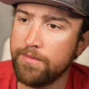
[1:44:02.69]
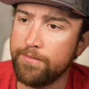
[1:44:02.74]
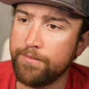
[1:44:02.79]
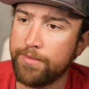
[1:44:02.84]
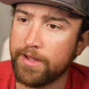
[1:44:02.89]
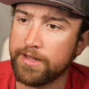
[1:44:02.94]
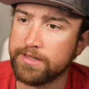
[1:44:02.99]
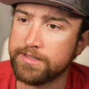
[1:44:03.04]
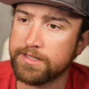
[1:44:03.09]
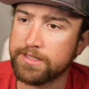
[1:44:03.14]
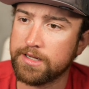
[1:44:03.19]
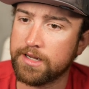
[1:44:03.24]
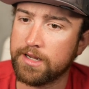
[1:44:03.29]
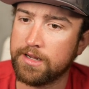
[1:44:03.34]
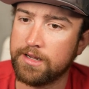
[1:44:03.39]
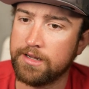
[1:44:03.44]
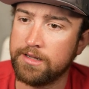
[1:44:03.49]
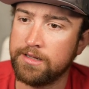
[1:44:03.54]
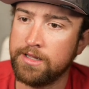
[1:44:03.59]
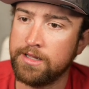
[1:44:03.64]
But
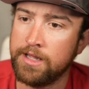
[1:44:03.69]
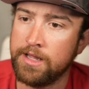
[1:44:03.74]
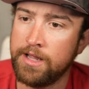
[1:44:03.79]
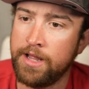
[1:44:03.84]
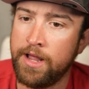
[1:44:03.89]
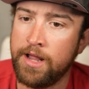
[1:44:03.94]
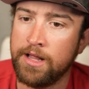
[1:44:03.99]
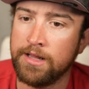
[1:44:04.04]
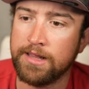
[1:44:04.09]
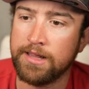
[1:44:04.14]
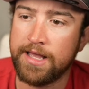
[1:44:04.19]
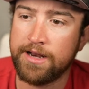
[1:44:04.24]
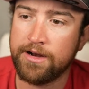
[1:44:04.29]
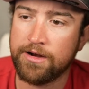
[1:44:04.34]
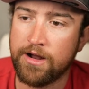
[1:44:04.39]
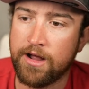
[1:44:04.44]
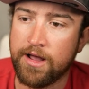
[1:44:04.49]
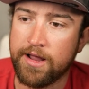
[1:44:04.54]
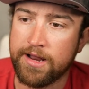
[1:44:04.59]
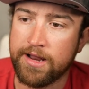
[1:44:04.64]
Later
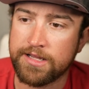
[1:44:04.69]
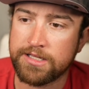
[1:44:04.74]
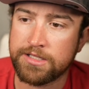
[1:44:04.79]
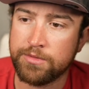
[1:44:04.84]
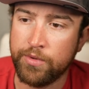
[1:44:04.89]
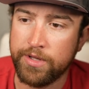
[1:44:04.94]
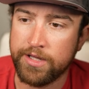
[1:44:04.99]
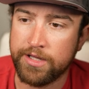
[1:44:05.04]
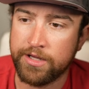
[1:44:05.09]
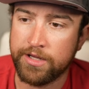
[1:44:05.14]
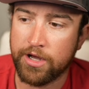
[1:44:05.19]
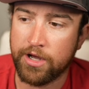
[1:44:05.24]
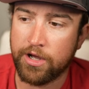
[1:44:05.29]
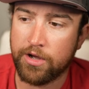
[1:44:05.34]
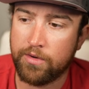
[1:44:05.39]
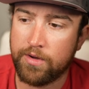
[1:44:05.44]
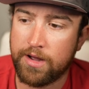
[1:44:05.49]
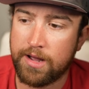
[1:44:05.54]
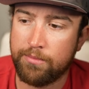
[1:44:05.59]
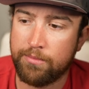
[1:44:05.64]
on as we
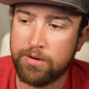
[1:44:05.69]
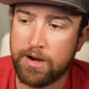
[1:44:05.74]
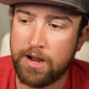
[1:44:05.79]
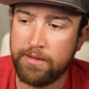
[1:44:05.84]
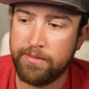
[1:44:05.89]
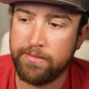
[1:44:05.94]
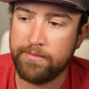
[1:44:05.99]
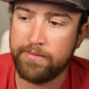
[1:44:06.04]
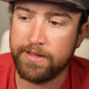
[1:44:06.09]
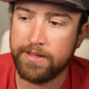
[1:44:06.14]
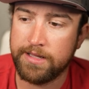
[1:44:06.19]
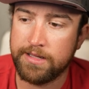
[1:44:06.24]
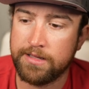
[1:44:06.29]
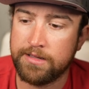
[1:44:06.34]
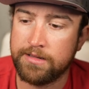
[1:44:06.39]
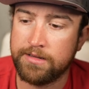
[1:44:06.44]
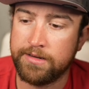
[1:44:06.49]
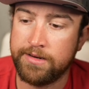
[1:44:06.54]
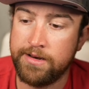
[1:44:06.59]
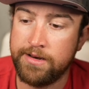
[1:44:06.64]
go, I'll probably
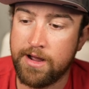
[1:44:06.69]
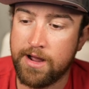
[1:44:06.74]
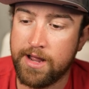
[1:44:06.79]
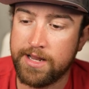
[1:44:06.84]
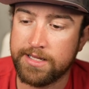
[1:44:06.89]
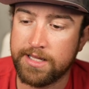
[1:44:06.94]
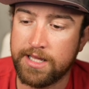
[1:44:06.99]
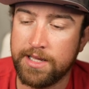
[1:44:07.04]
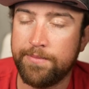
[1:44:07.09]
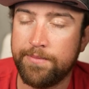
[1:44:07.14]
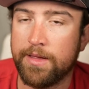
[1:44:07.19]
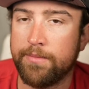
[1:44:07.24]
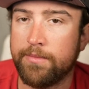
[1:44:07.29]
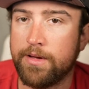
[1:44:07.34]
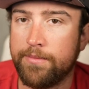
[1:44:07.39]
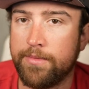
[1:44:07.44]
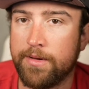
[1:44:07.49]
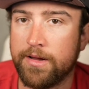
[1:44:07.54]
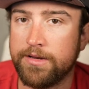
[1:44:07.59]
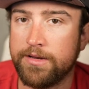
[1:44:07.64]
not keep them
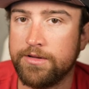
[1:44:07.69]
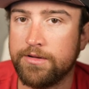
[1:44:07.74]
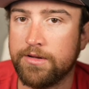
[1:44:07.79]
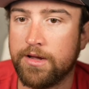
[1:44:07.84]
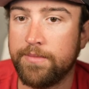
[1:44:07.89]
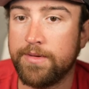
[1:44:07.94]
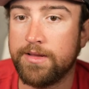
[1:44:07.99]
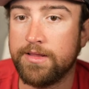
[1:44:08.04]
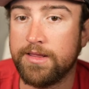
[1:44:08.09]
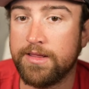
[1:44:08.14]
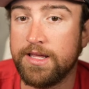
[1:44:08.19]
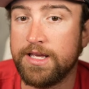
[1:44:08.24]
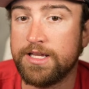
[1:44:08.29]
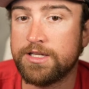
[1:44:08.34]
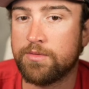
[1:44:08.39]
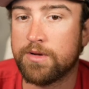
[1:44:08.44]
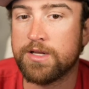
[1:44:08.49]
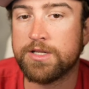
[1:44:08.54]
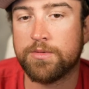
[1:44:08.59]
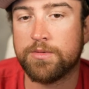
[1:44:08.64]
up on you. I mean, these
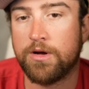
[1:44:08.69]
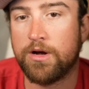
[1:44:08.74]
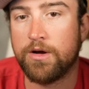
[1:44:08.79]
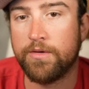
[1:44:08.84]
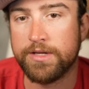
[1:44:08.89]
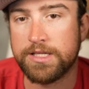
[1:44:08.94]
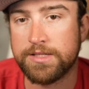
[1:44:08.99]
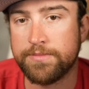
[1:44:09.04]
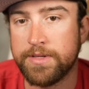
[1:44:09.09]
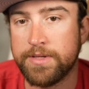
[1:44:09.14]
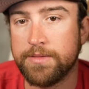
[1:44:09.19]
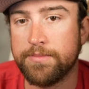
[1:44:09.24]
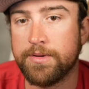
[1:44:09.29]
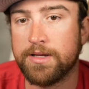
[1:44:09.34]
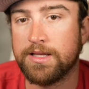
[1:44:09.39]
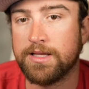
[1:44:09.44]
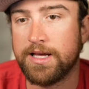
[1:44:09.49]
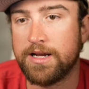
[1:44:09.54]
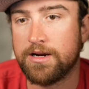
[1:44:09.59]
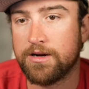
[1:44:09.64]
ones will always be,
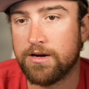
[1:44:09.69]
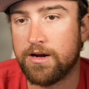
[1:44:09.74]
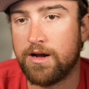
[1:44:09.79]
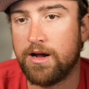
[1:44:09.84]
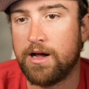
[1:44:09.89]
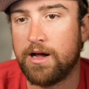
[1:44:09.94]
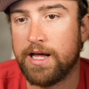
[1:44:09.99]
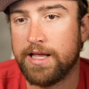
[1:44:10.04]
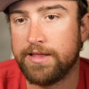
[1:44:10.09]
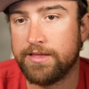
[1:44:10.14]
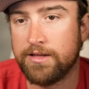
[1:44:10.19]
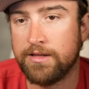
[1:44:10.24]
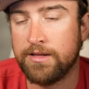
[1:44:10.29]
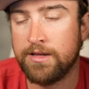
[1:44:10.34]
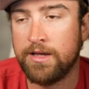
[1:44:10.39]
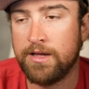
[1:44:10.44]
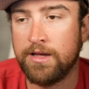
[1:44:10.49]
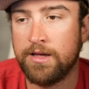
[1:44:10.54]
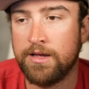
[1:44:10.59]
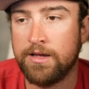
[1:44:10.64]
but later on,
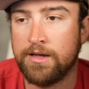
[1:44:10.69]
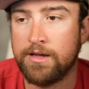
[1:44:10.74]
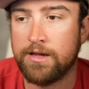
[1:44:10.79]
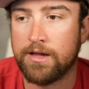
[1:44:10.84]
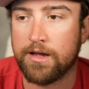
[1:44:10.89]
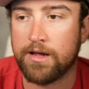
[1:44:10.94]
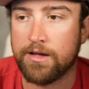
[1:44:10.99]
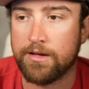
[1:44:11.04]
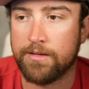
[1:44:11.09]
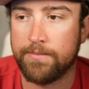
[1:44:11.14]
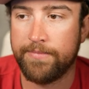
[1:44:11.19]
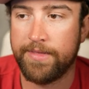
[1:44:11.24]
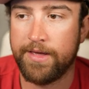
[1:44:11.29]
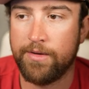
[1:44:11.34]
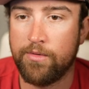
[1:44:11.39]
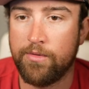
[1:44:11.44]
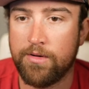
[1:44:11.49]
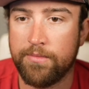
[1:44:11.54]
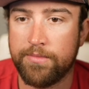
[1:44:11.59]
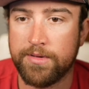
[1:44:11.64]
they
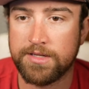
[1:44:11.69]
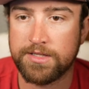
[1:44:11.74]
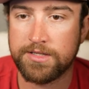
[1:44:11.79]
won't be.